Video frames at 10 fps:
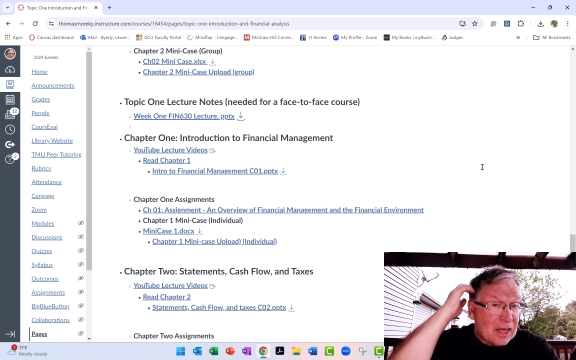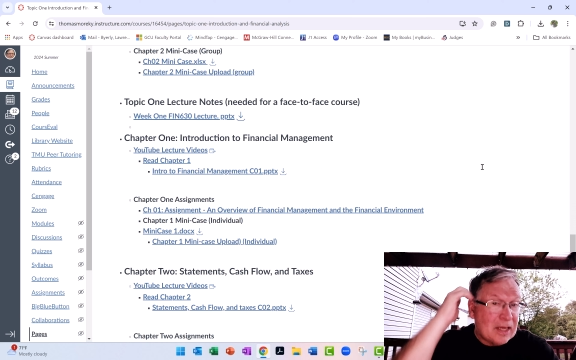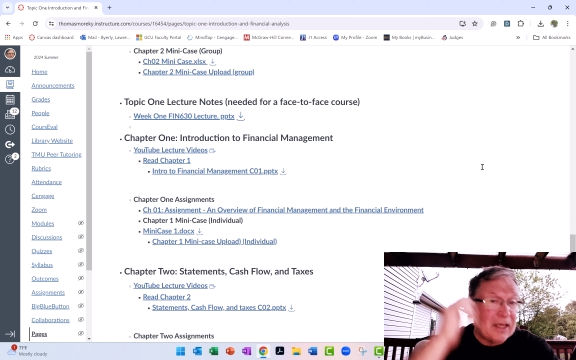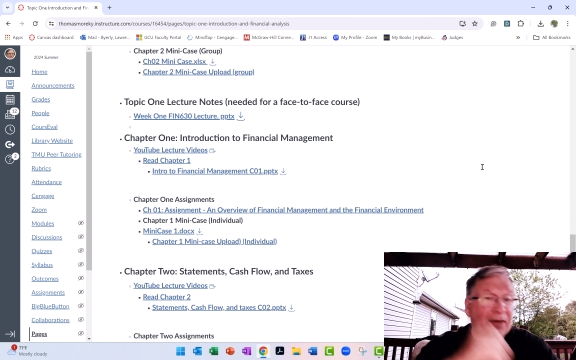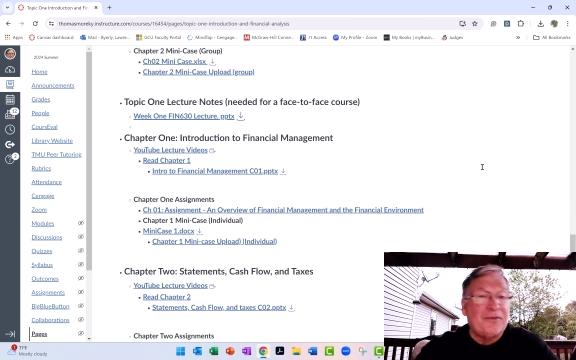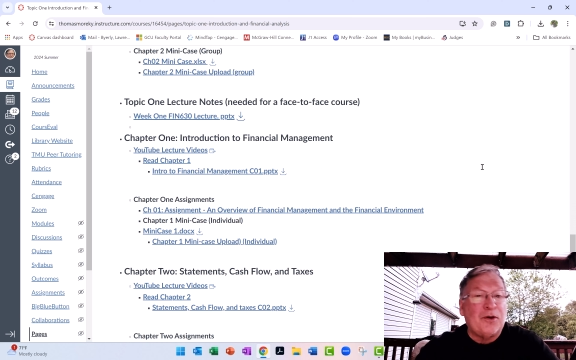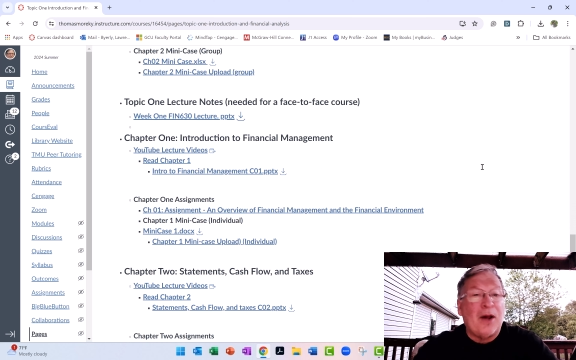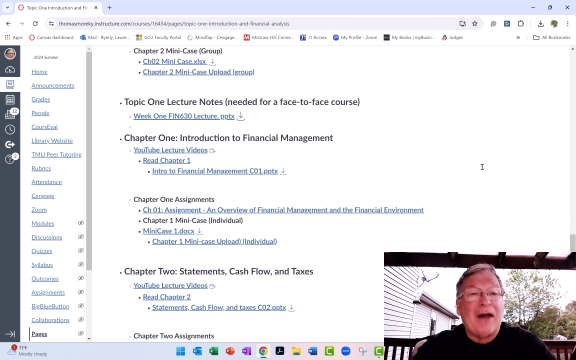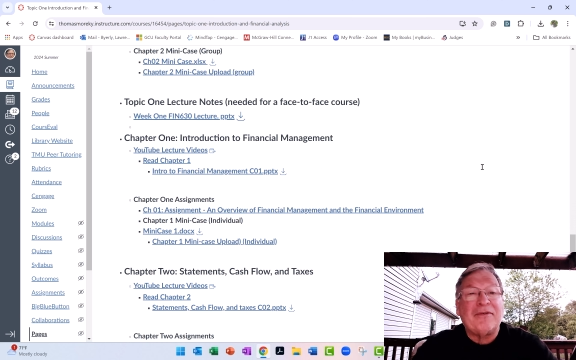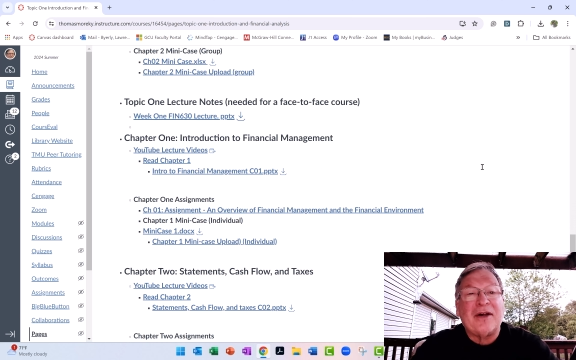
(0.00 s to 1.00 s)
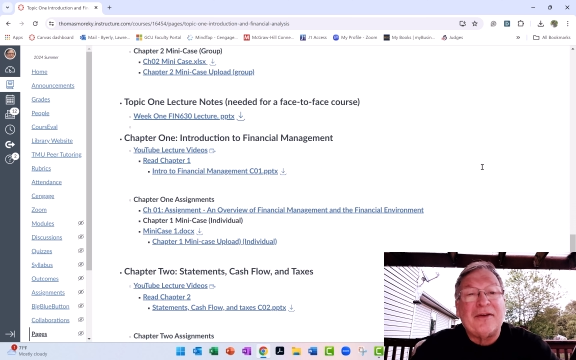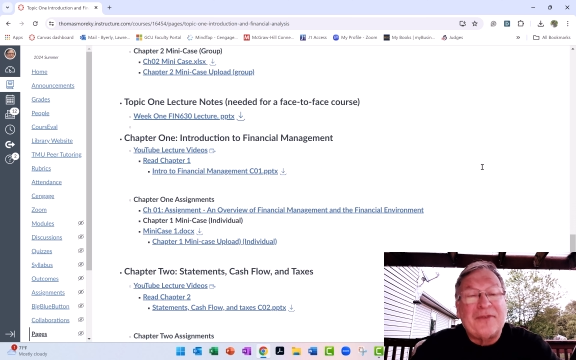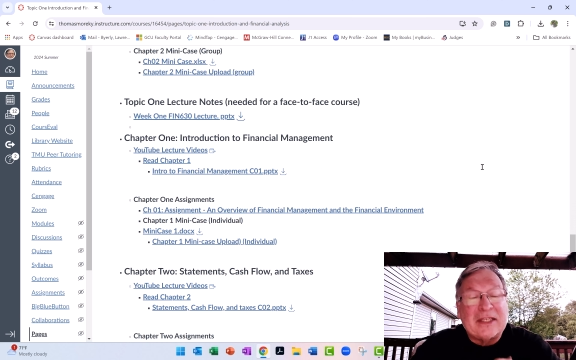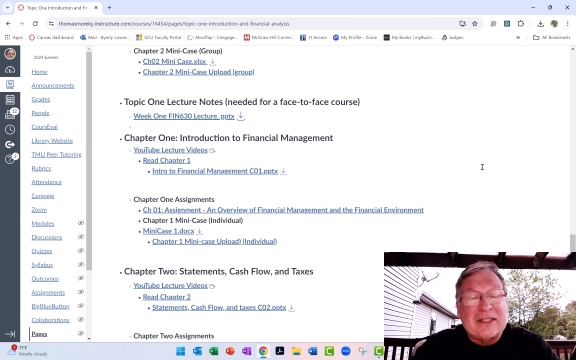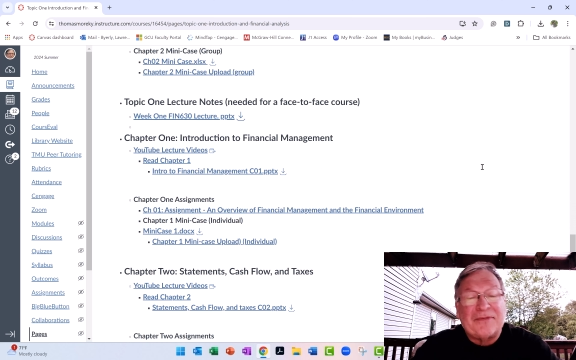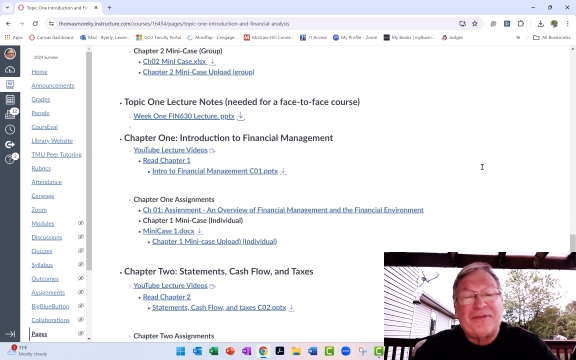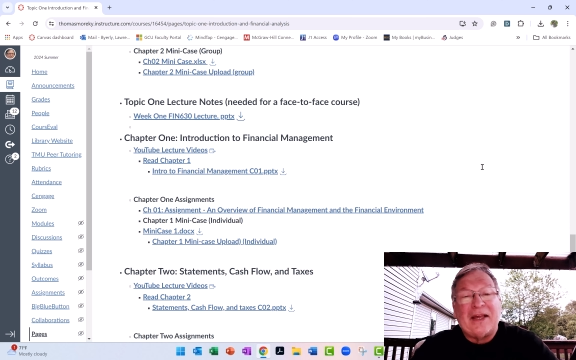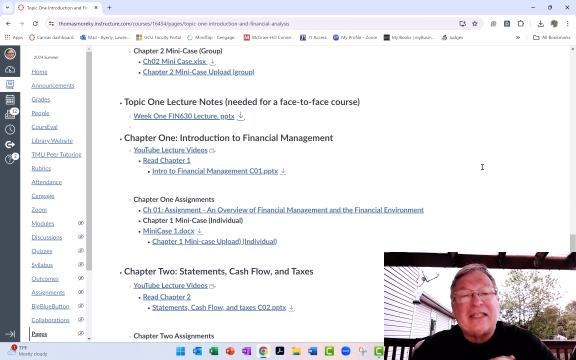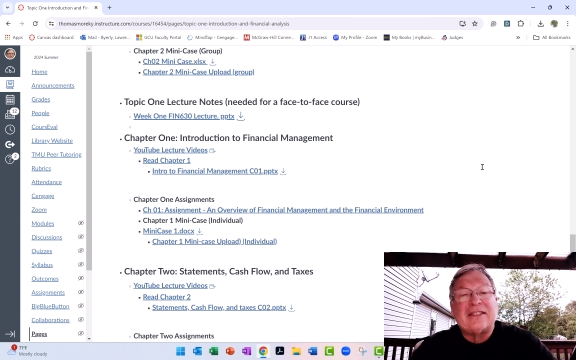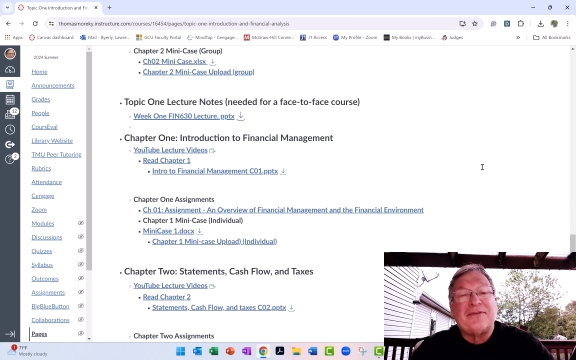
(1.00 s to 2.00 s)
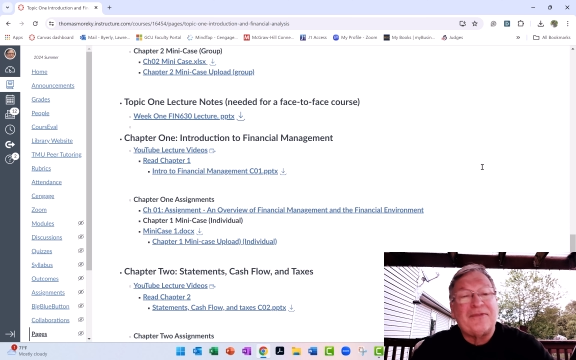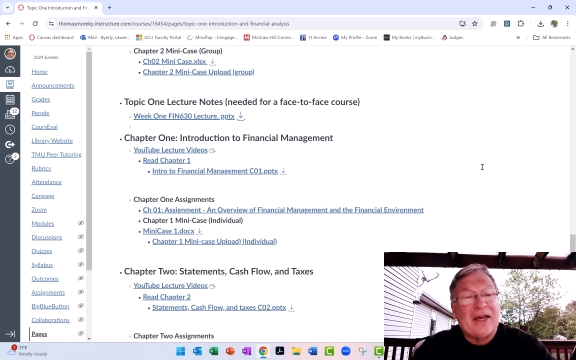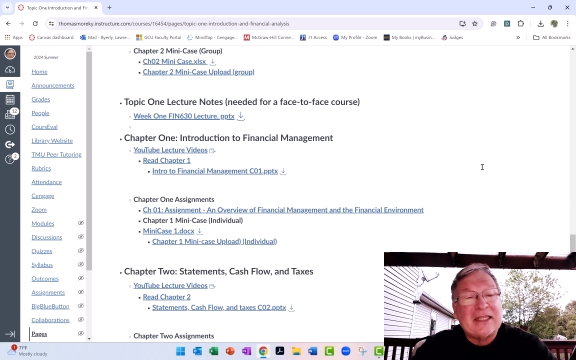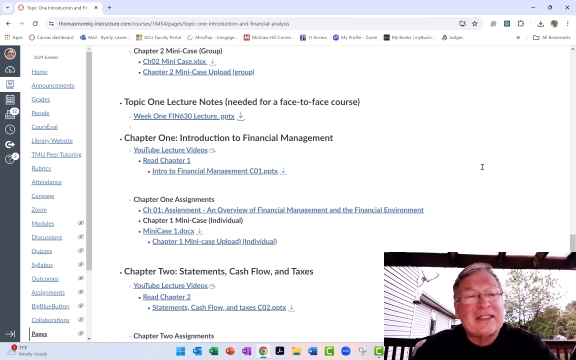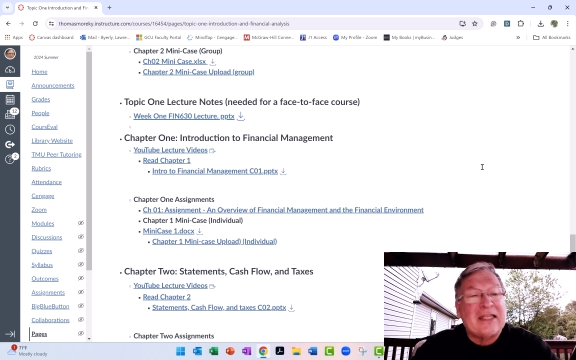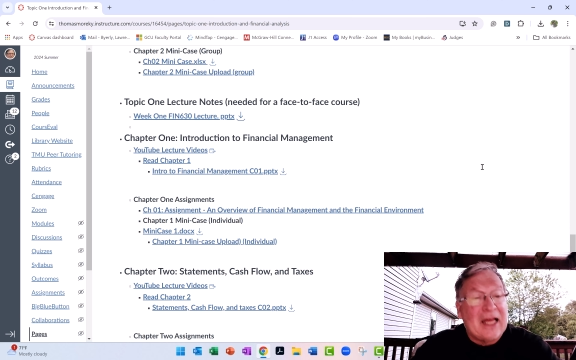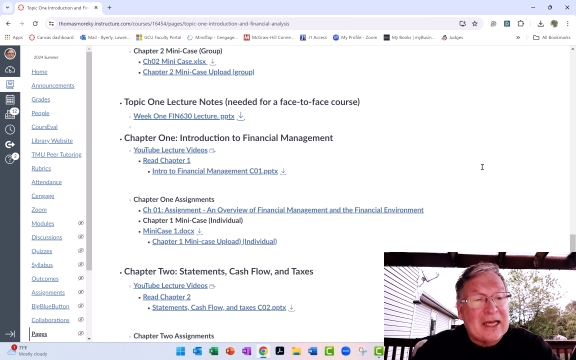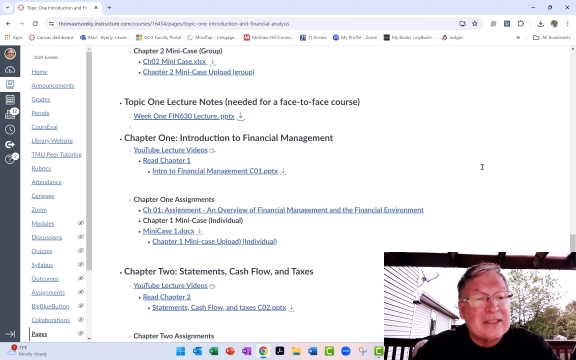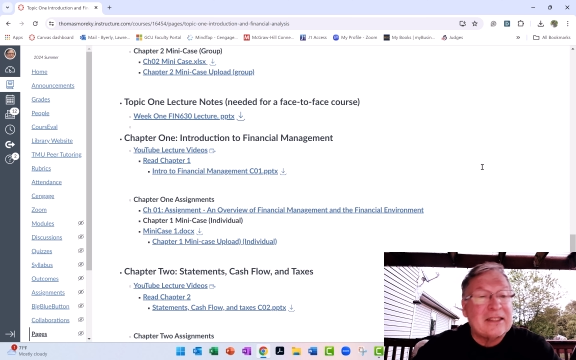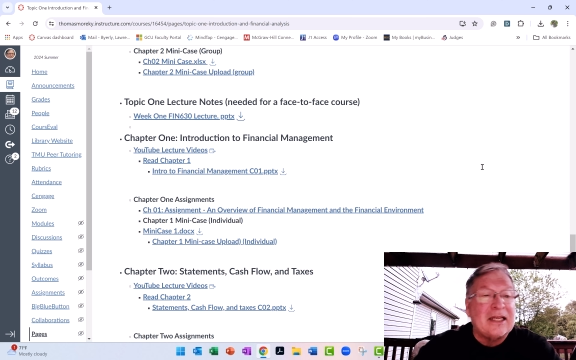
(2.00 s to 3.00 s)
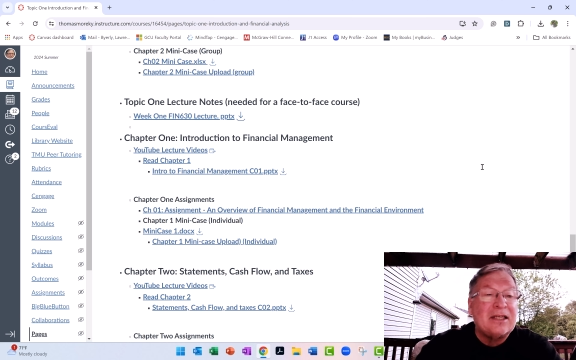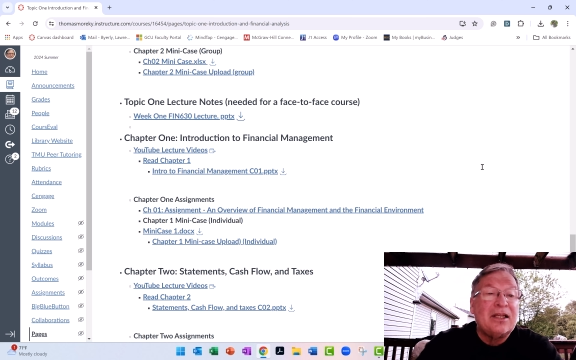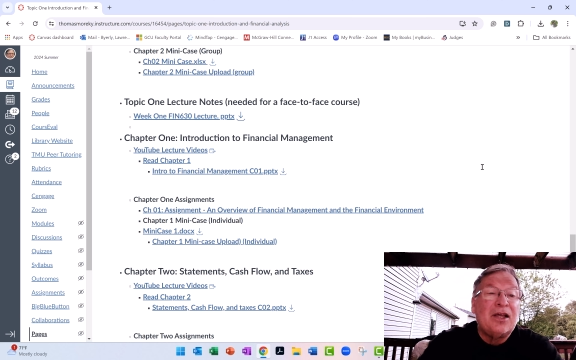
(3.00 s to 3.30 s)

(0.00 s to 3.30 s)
if it's a face-to-face class, then